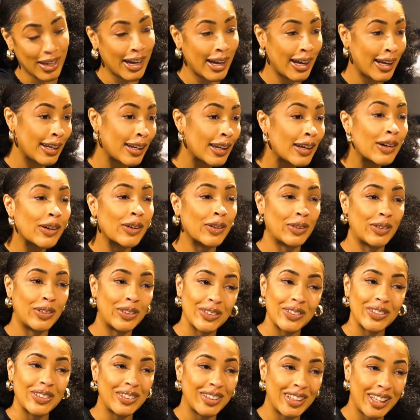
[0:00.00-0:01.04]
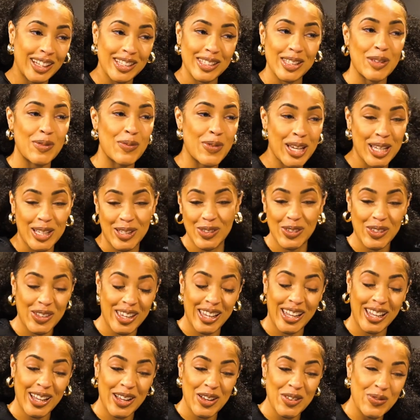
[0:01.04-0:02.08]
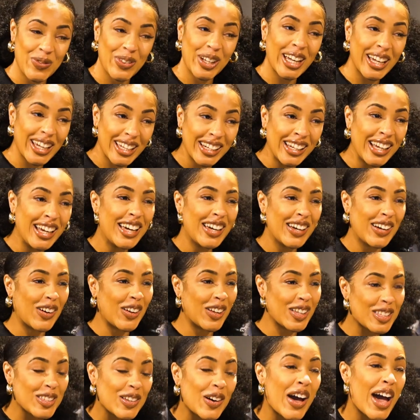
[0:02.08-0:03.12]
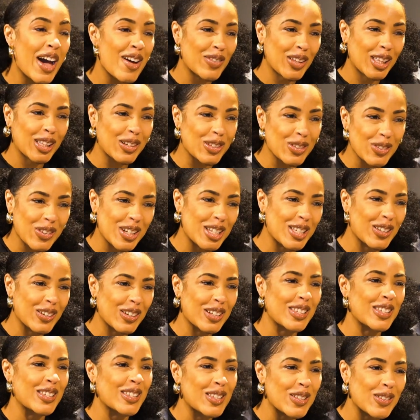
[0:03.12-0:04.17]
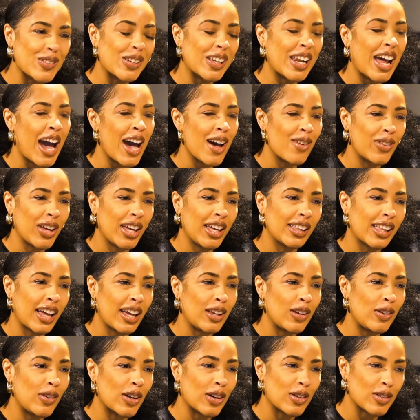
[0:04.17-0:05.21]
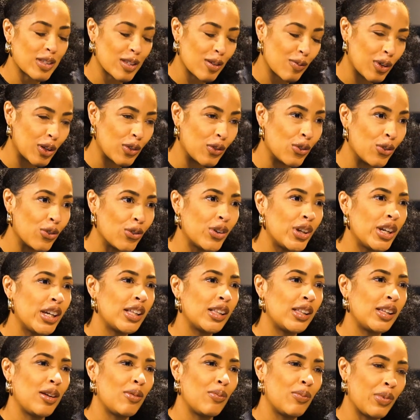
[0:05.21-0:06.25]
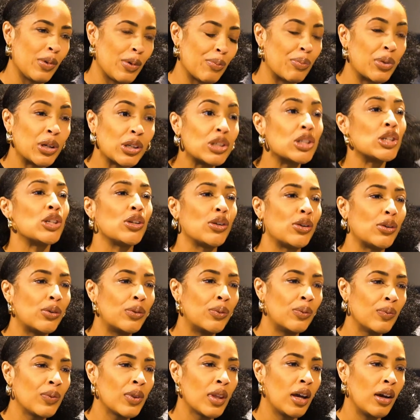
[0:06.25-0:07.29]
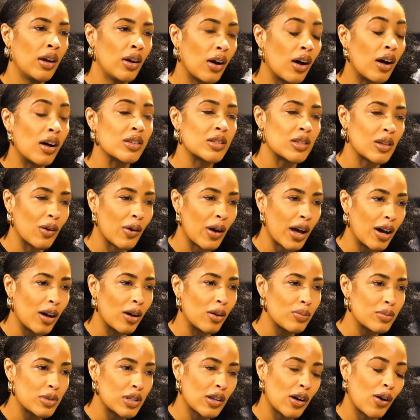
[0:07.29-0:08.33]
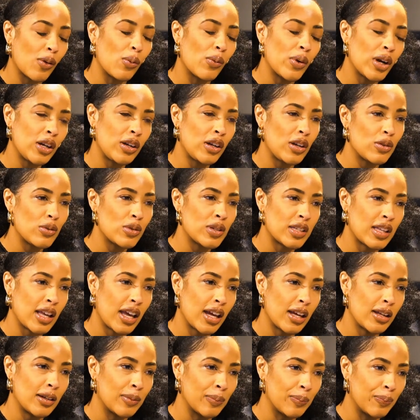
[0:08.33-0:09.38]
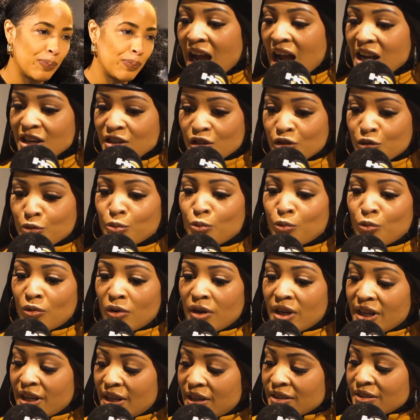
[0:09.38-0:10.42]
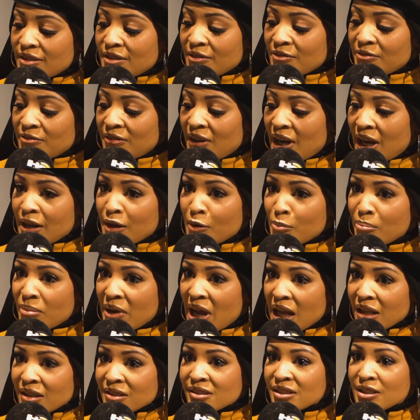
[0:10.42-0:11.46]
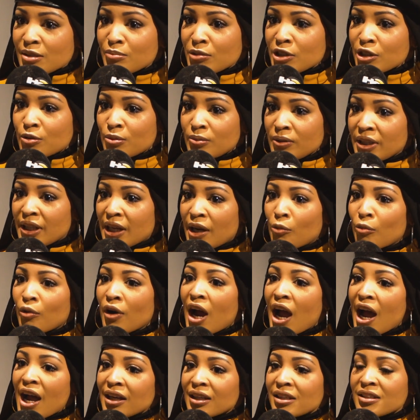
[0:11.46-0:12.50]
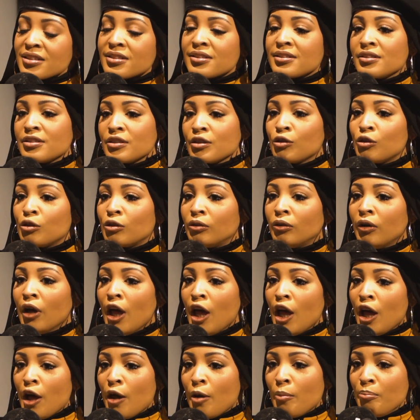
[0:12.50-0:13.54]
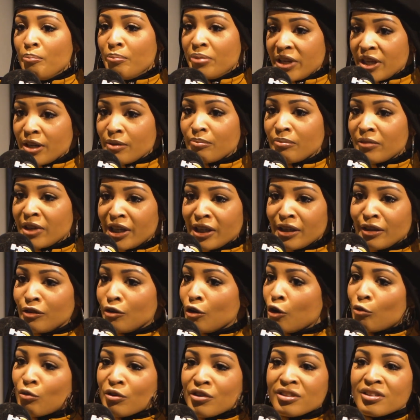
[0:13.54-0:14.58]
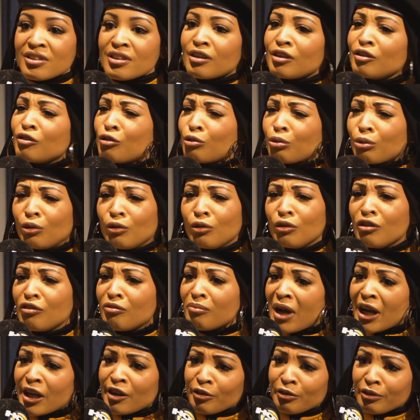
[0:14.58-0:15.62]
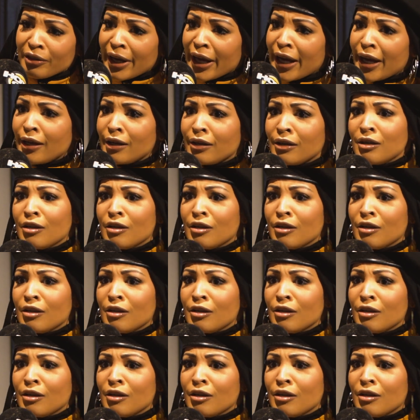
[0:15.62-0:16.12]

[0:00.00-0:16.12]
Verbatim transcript: I know that's the best way. But yes, also having those resources too, and having, like, you know, someone really push you right. also helps. So yeah. where do you stand? just want to find a balance in between that, where I can still be me. No one's in control of my creative